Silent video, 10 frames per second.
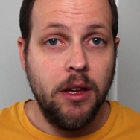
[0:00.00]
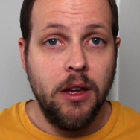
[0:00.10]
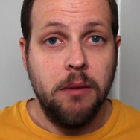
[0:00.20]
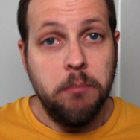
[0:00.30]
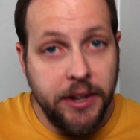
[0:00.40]

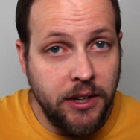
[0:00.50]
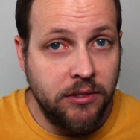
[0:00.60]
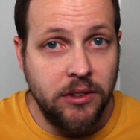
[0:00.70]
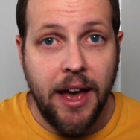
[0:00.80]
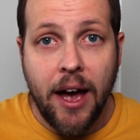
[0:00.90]

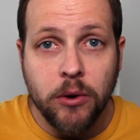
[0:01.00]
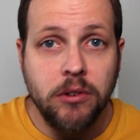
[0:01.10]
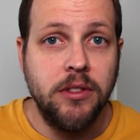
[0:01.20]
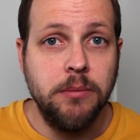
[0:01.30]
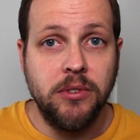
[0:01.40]
meaning that
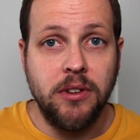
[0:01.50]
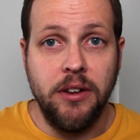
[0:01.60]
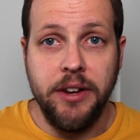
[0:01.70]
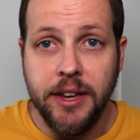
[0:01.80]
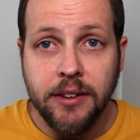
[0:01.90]
algorithms
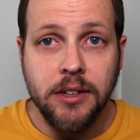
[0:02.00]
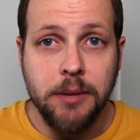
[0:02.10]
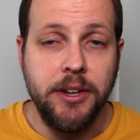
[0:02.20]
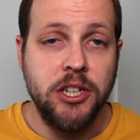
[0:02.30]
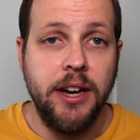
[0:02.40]
can easily
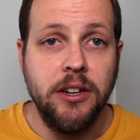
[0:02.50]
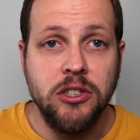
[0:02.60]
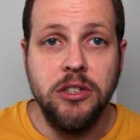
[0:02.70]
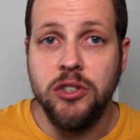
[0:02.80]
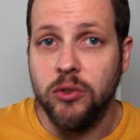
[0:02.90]
be
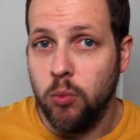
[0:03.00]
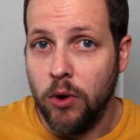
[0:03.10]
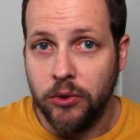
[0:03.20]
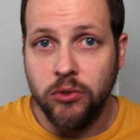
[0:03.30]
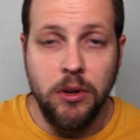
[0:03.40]
changed in just
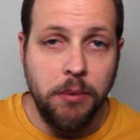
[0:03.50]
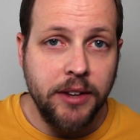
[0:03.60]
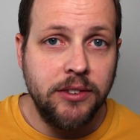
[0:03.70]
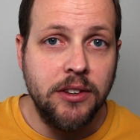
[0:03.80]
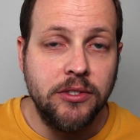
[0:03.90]
one or two
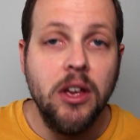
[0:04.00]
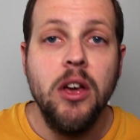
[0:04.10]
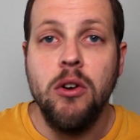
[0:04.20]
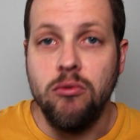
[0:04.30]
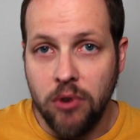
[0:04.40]
places
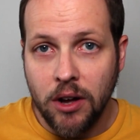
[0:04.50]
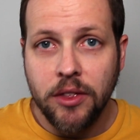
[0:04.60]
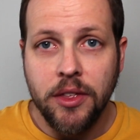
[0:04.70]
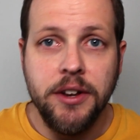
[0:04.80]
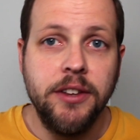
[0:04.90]

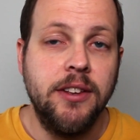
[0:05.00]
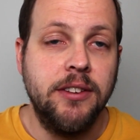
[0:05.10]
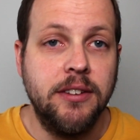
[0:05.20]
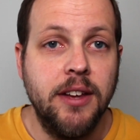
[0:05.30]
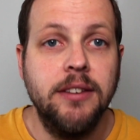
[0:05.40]
rather than
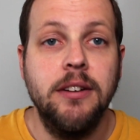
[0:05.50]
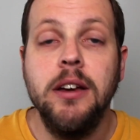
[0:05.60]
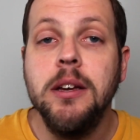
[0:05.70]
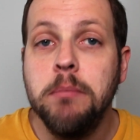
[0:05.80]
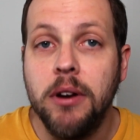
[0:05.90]
necessitating a
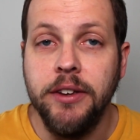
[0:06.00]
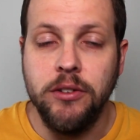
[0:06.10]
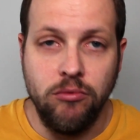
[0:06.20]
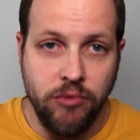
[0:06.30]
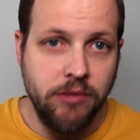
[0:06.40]

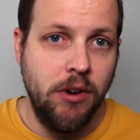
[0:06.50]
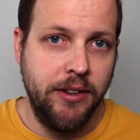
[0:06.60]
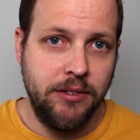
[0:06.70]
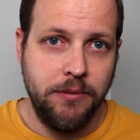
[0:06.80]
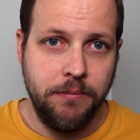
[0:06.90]
complete
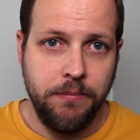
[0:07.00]
rewrite.